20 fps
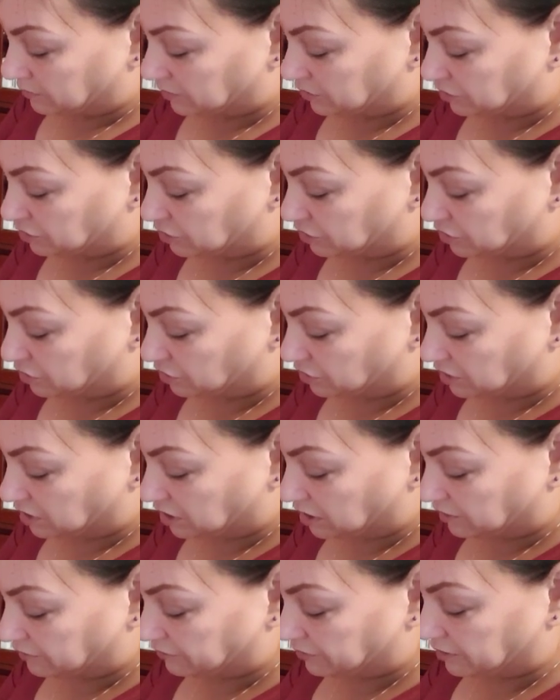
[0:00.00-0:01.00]
Make sure you
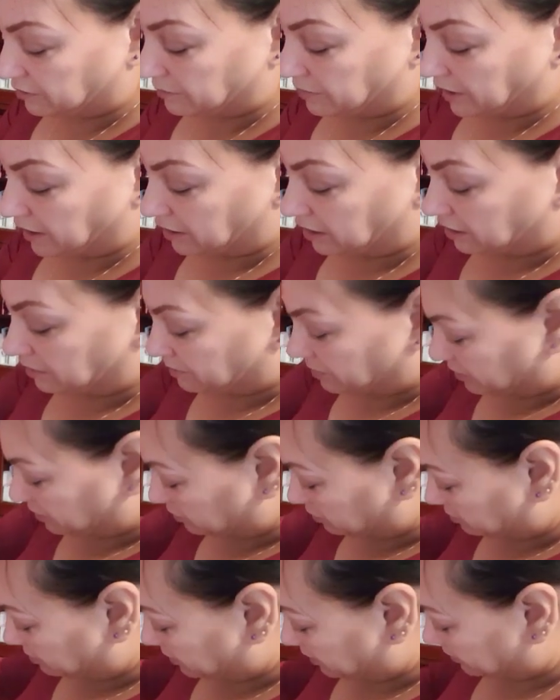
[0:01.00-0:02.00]
cover it back up a
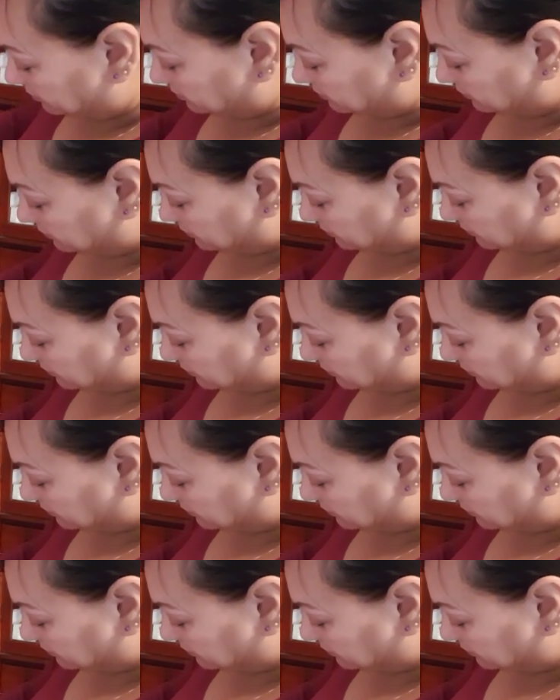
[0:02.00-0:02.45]
little bit.